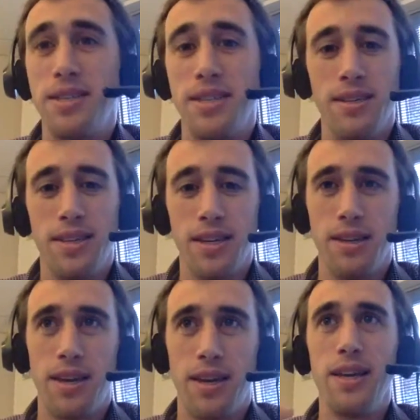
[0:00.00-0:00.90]

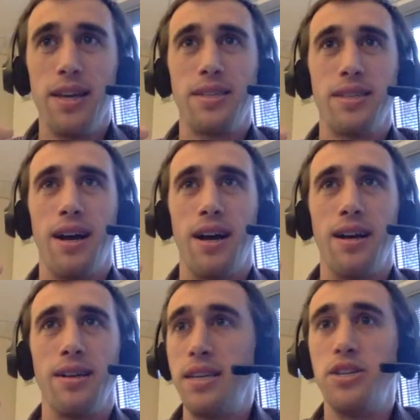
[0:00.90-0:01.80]
Zacchaeus
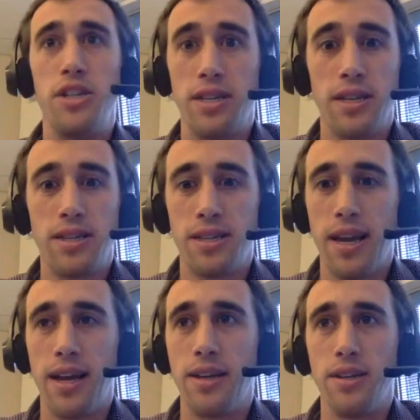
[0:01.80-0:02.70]
sees Jesus,
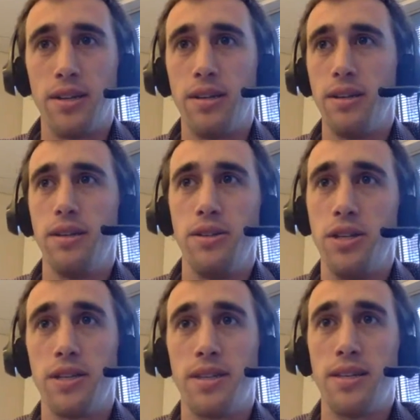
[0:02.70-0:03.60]
and
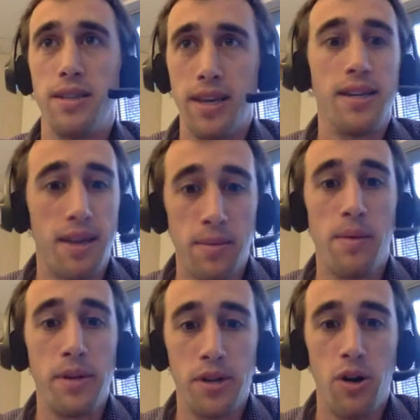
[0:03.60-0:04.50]
Jesus says, Zacchaeus, I'm
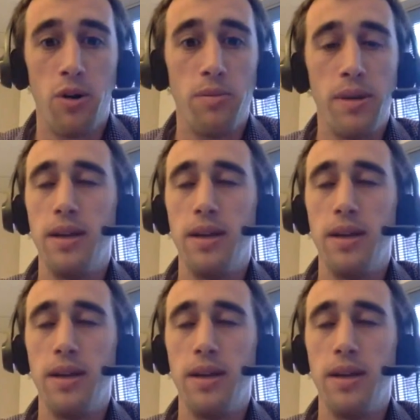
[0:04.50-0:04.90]
coming to your home.